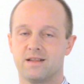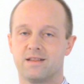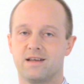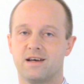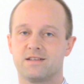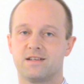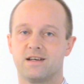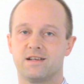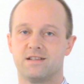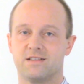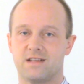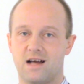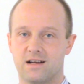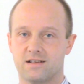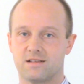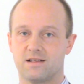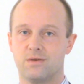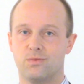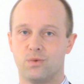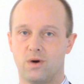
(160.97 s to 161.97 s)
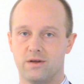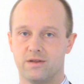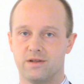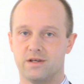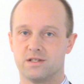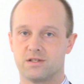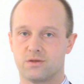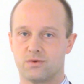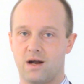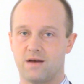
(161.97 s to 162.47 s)
That's exactly what
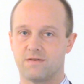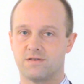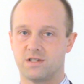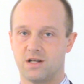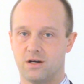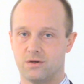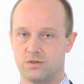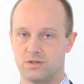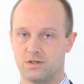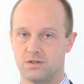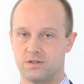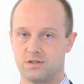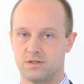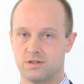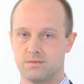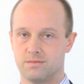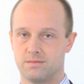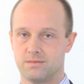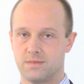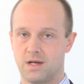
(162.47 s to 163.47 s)
this graph shows us.